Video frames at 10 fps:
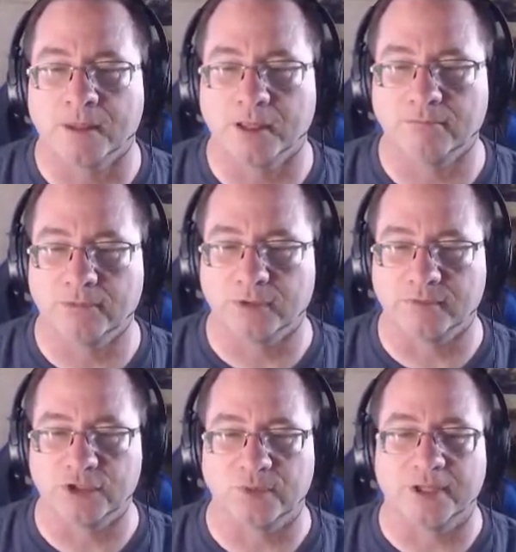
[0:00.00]
Uh, no,
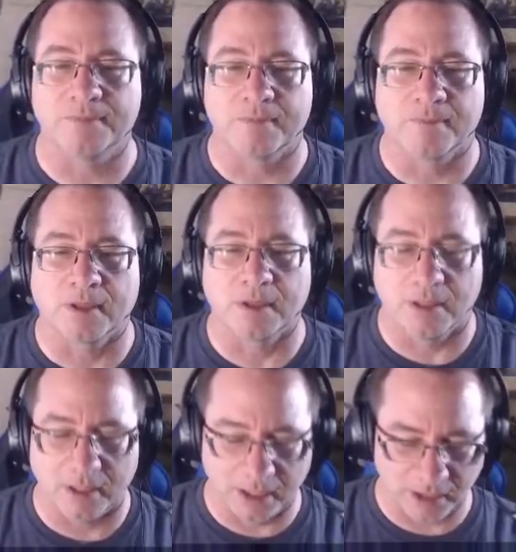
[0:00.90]
this way.
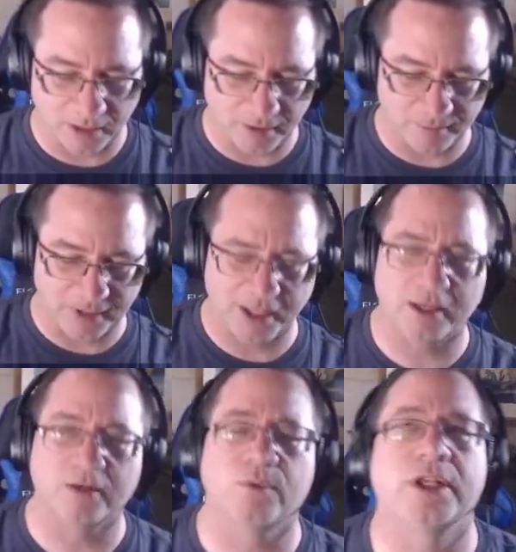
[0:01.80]
Um,
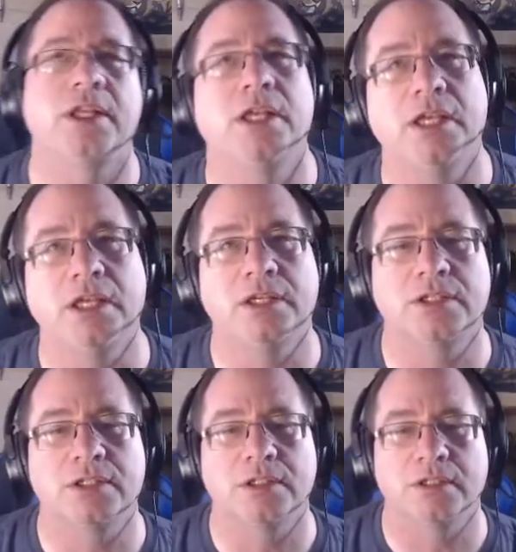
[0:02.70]
and we need
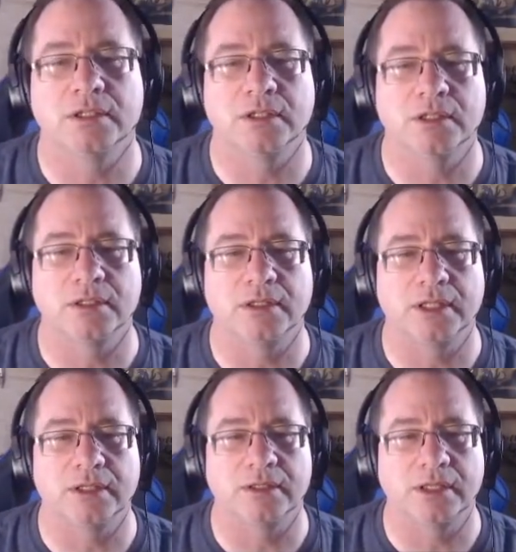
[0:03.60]

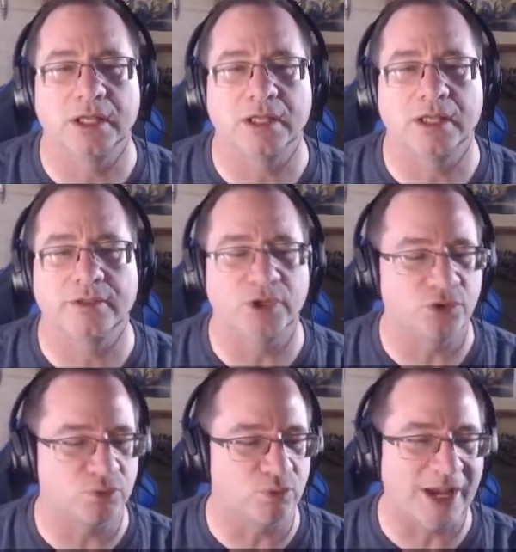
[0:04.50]
uh,
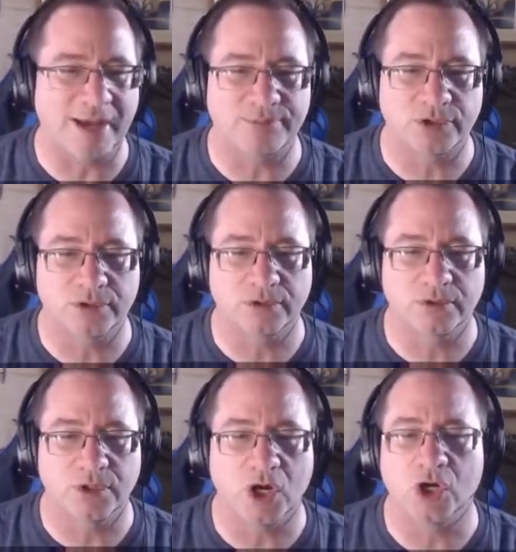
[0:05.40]
those wrapped
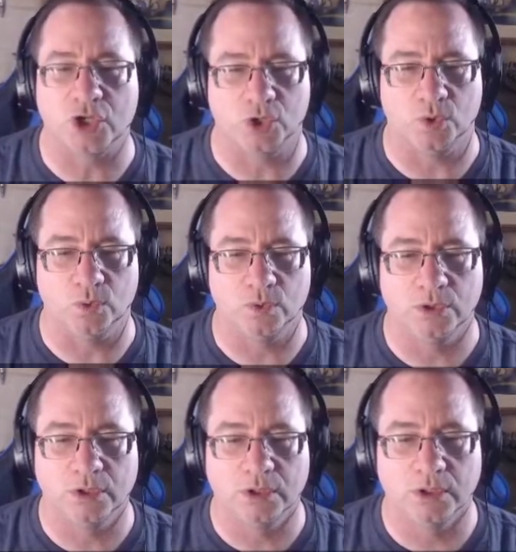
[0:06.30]
cargo.
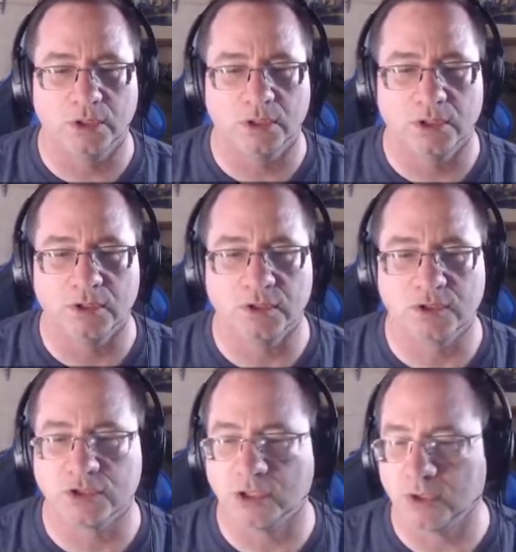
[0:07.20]

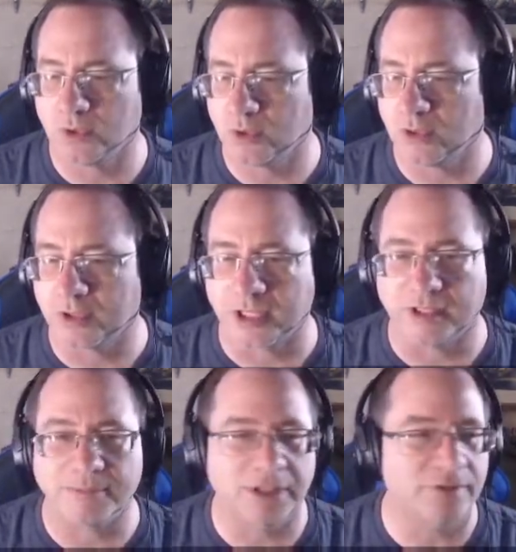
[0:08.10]
So, okay,
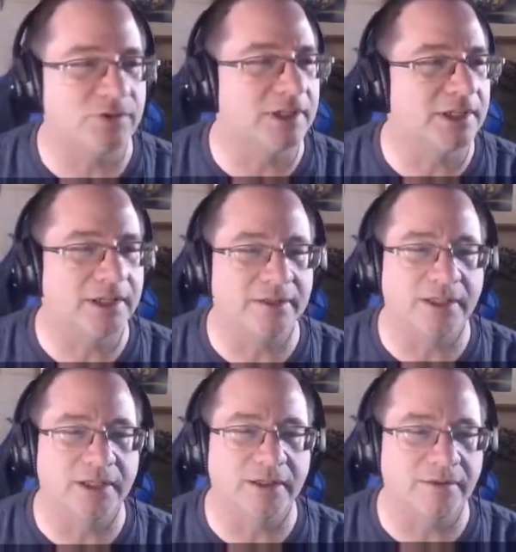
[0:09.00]
I'm not seeing
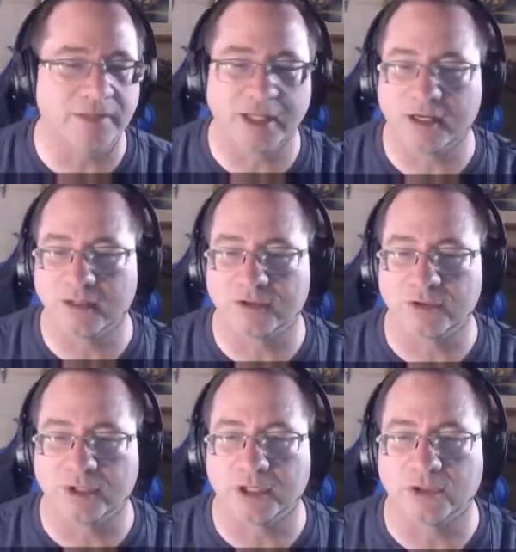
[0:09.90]
anything there. Let's
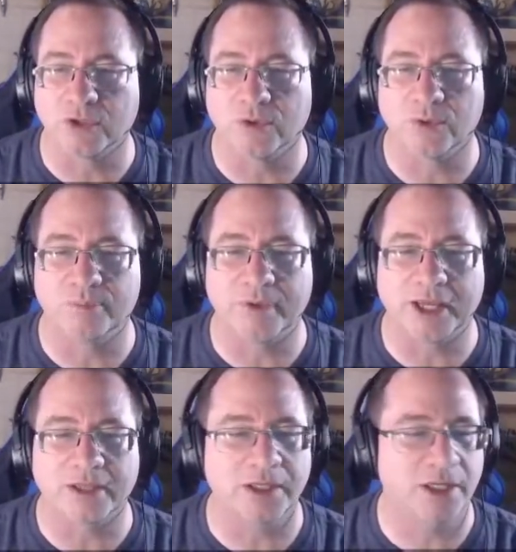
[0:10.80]
go ahead and go
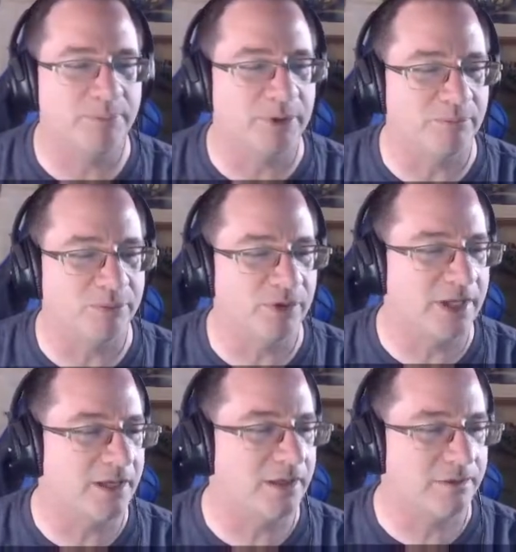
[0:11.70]
back up and
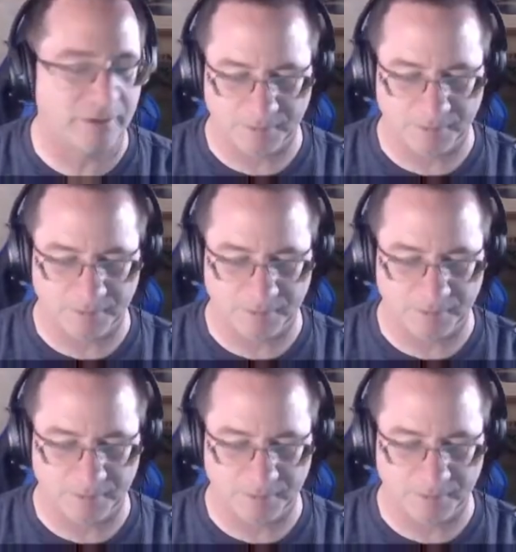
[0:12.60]
breathe.